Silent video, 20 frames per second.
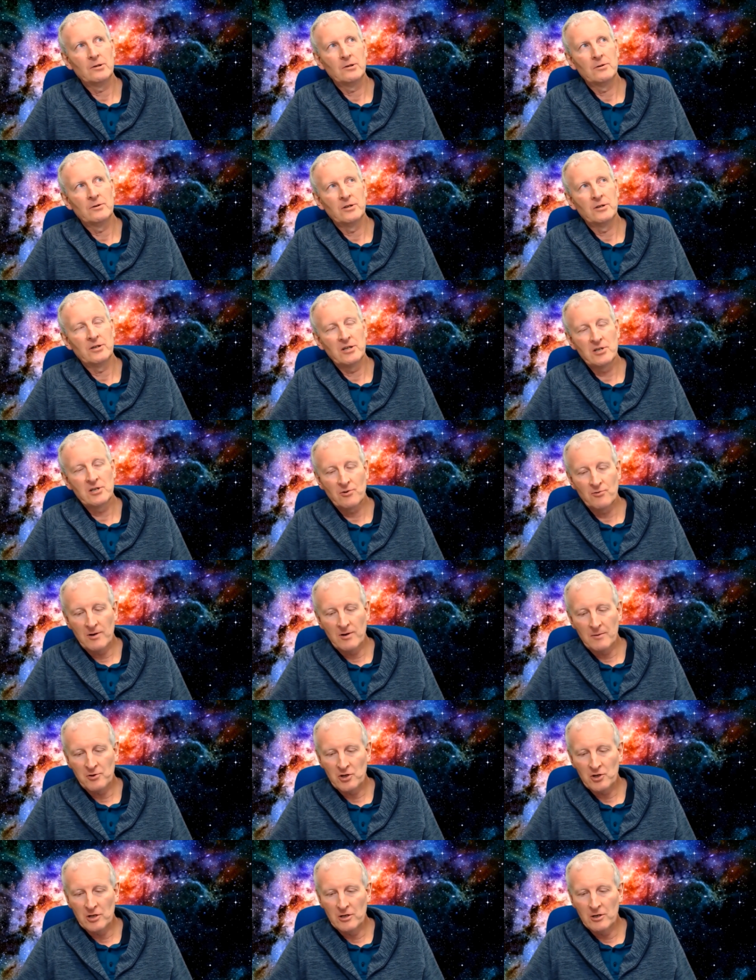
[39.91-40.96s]
the
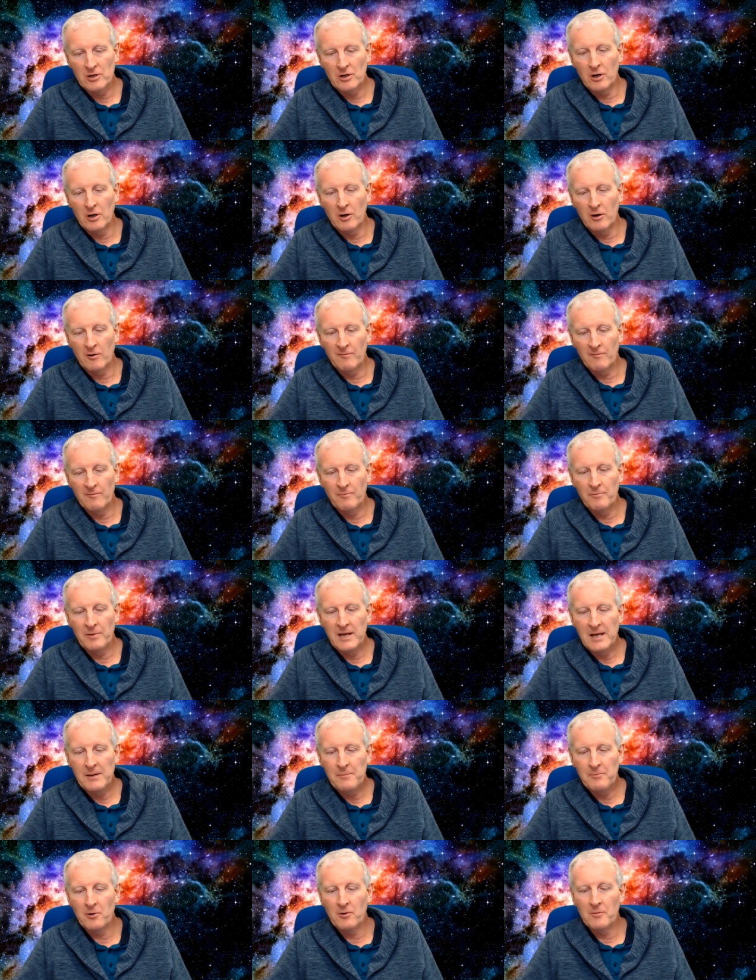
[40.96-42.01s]
description of
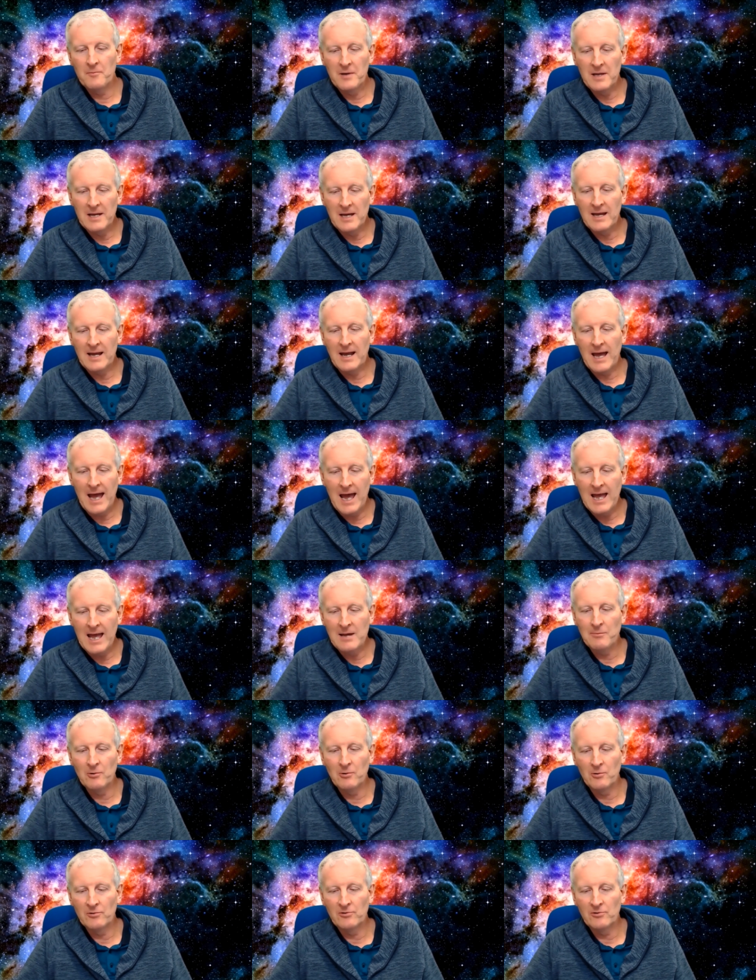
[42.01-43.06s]
people being
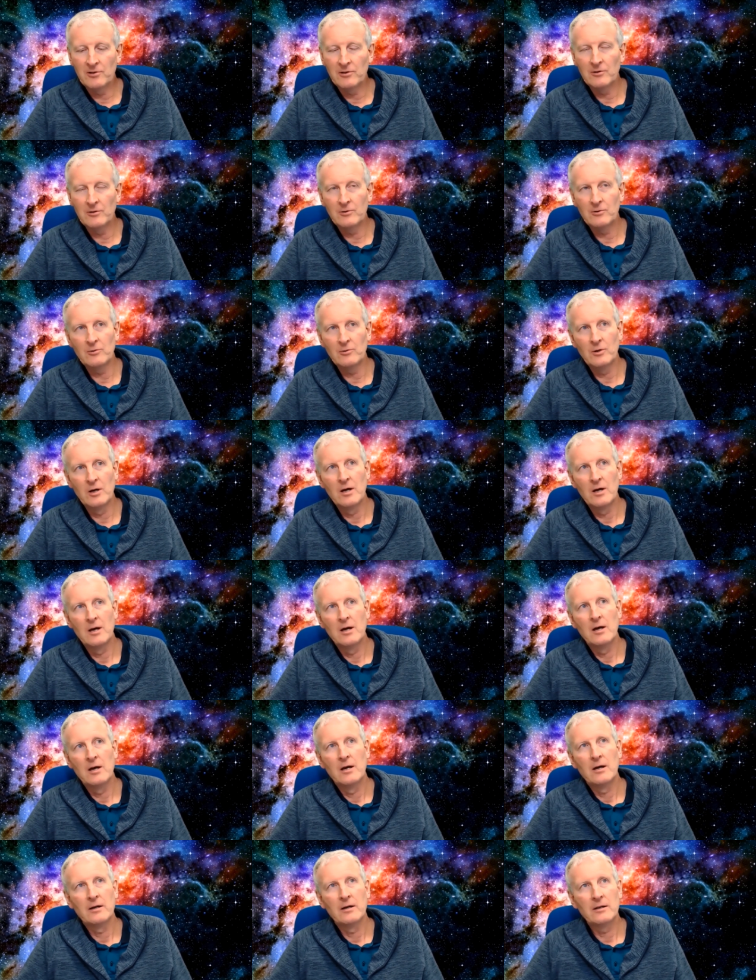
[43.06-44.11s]
able to
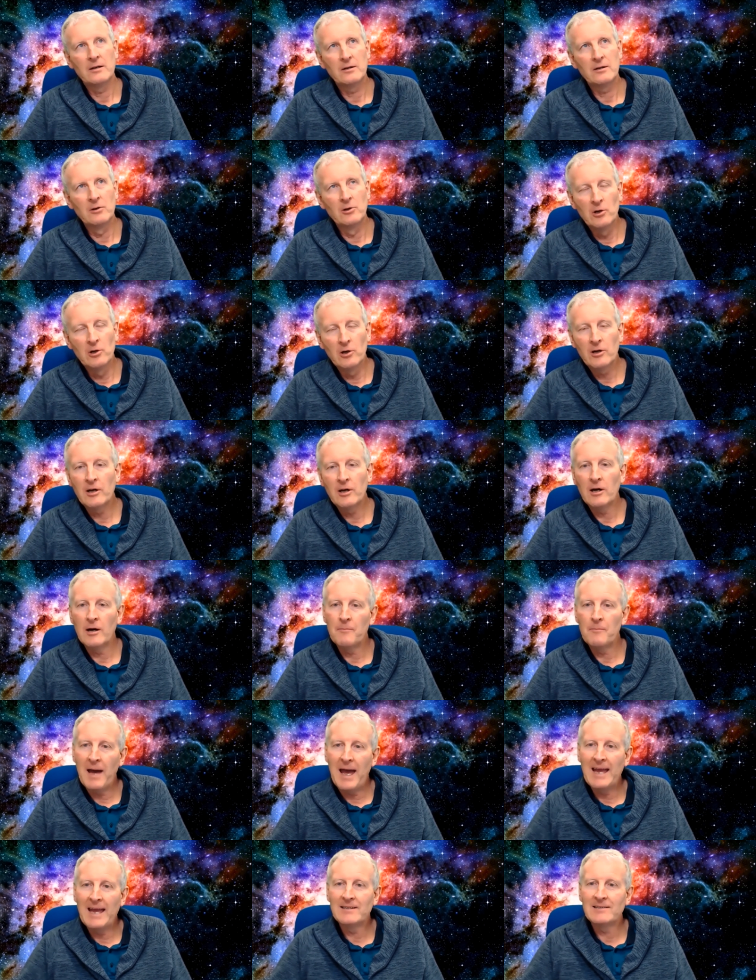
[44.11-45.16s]
look at a
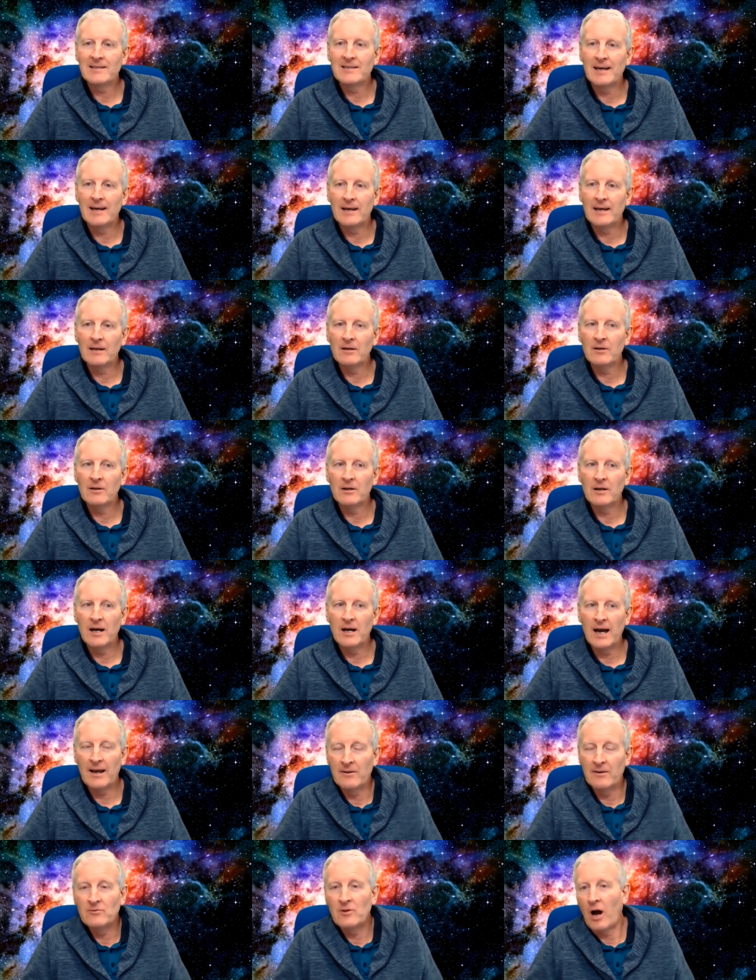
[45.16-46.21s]
painting
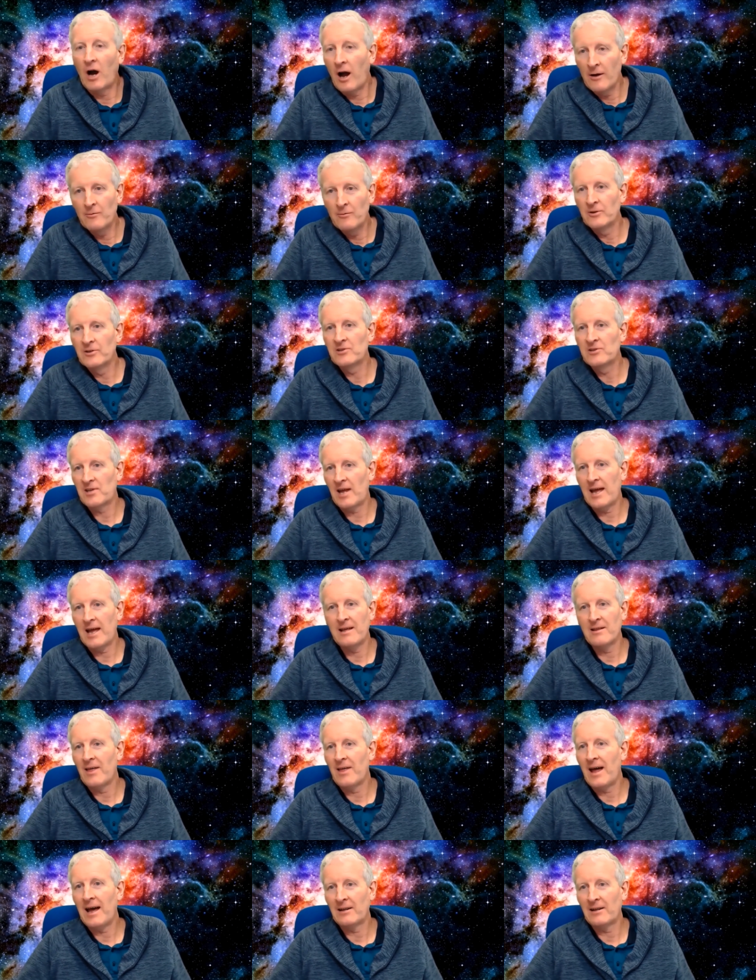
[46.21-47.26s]
and I would say
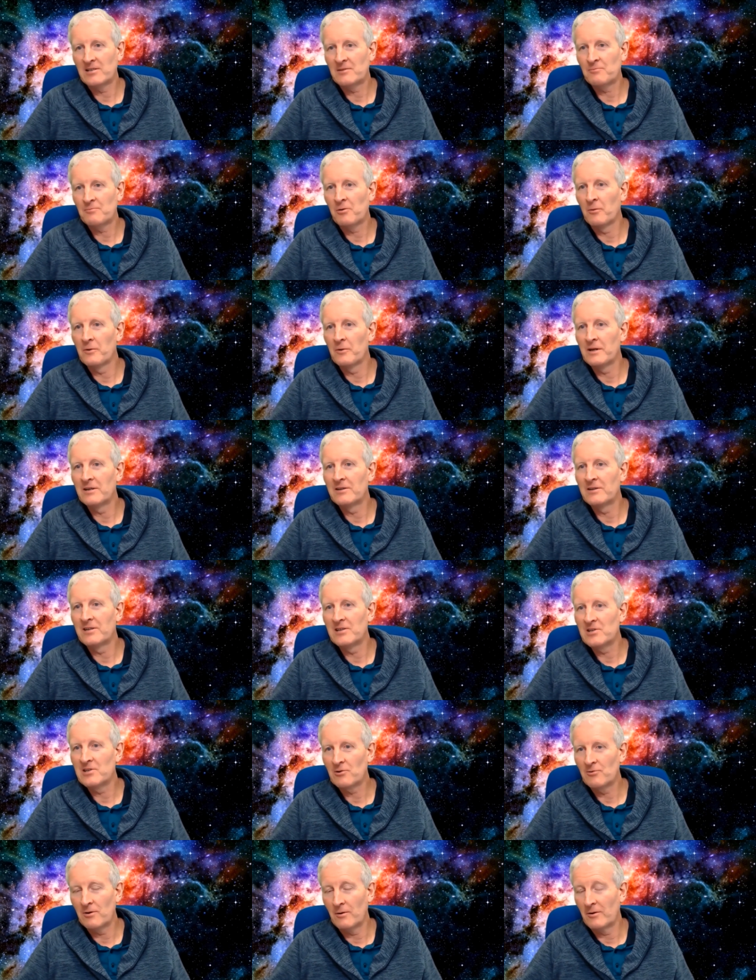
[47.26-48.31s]
that's probably a
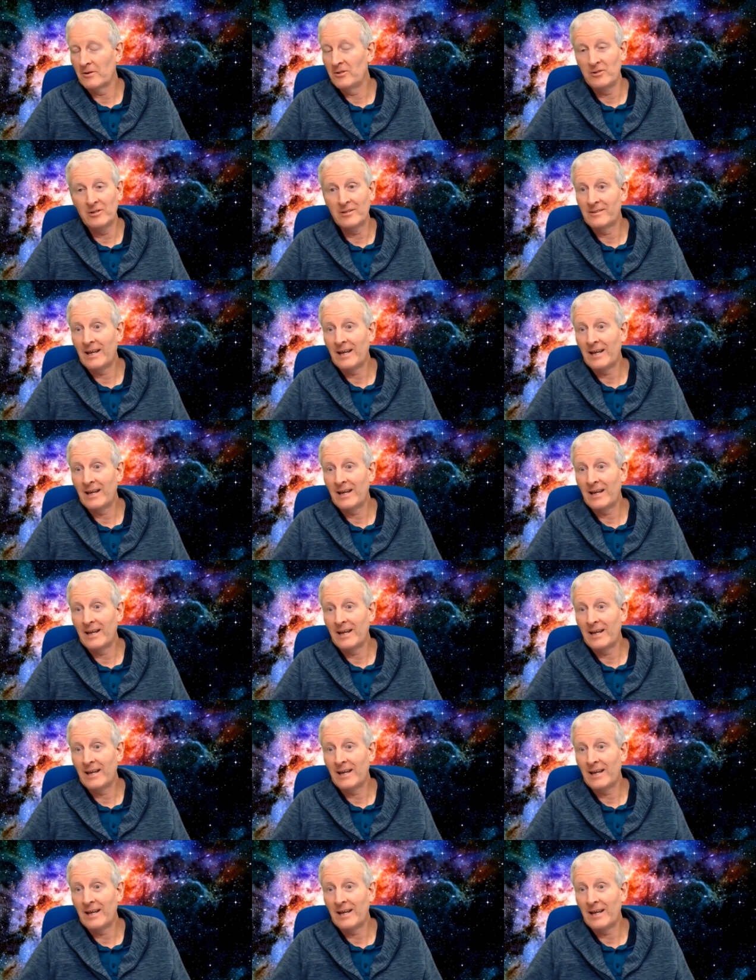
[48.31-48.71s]
description.